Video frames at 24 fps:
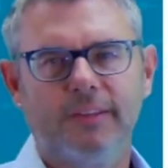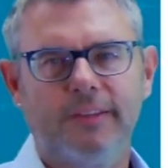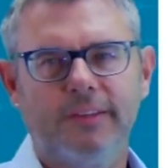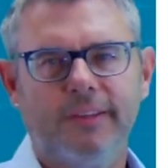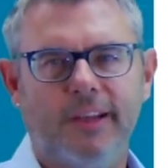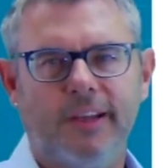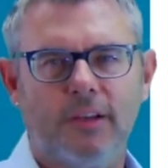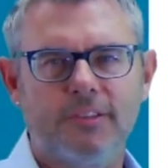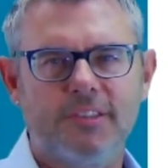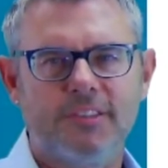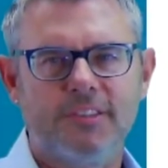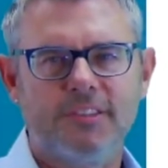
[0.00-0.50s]

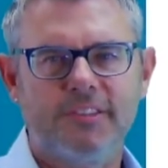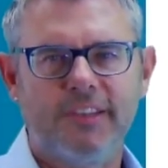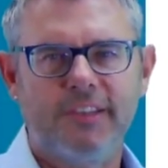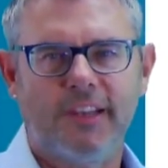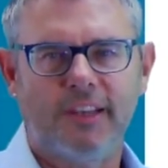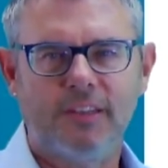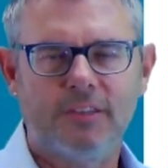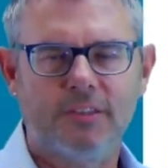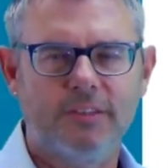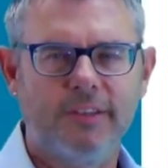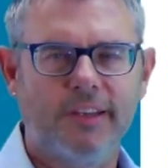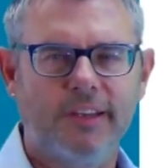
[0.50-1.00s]
Now the
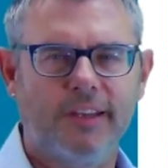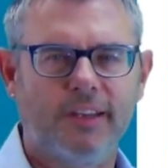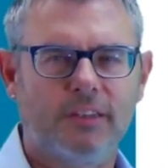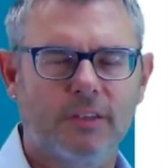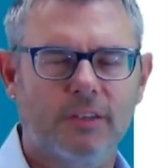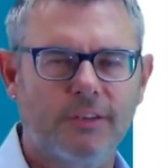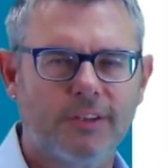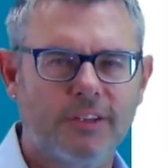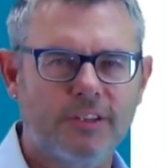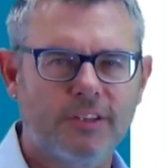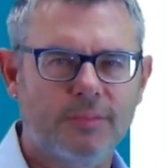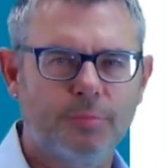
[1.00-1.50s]
second
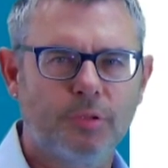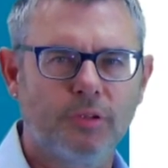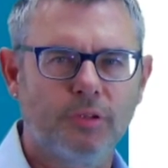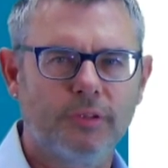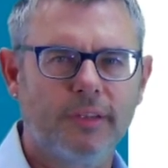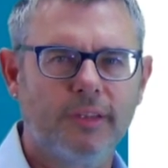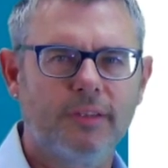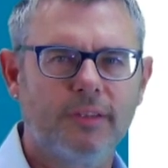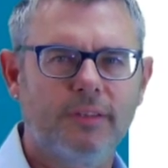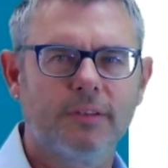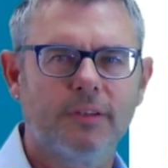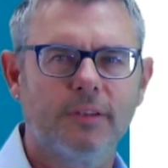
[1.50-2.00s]
connector is put
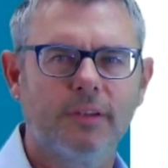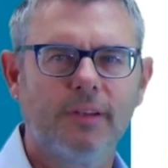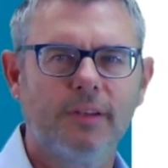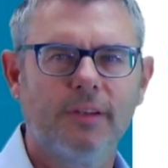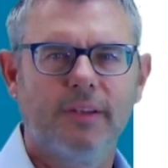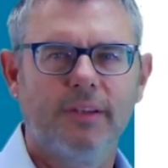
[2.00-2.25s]
into